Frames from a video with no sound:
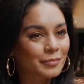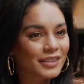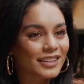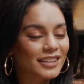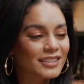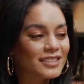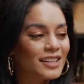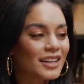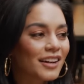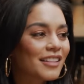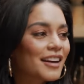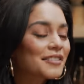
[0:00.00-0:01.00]
because
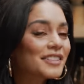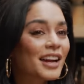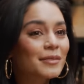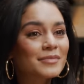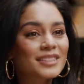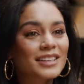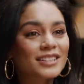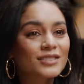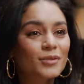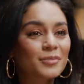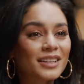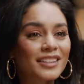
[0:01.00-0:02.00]
a lot of times like
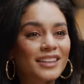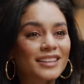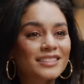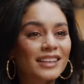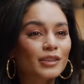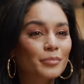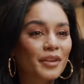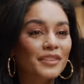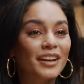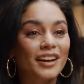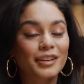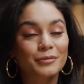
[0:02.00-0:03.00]
so many things end up on the
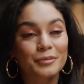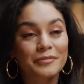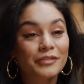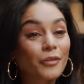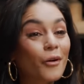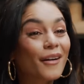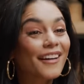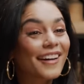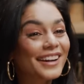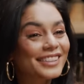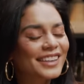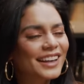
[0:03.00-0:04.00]
cutting room floor
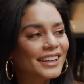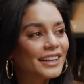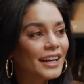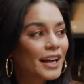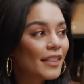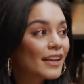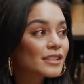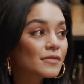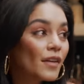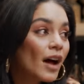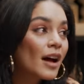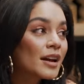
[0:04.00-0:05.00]
and like that's
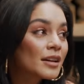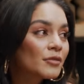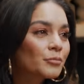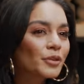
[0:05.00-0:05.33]
fine.